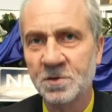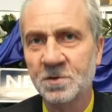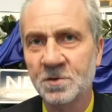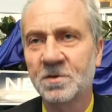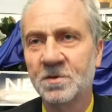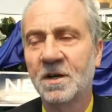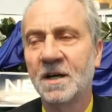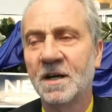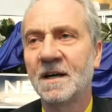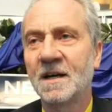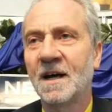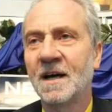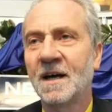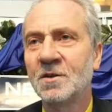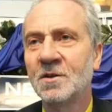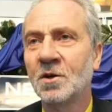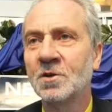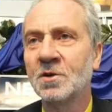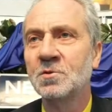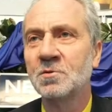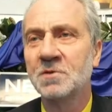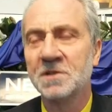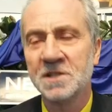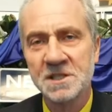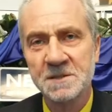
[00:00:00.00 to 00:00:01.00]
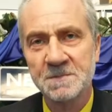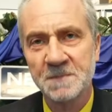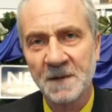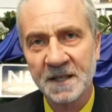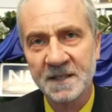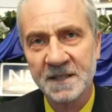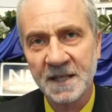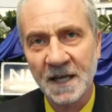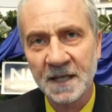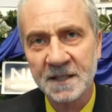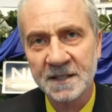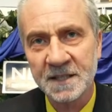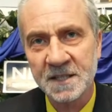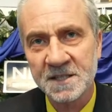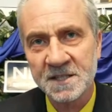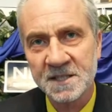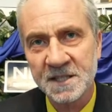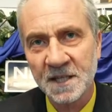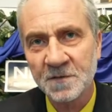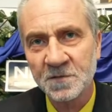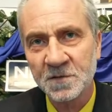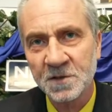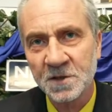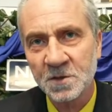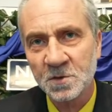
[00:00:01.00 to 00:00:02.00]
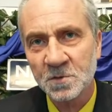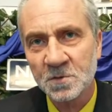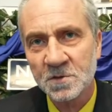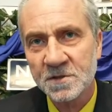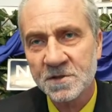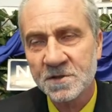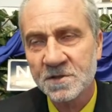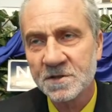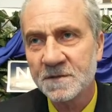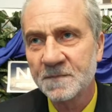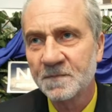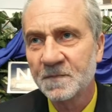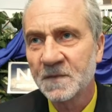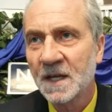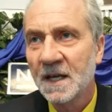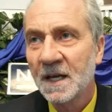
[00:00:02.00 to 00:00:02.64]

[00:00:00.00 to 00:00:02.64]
to respect health and safety rules.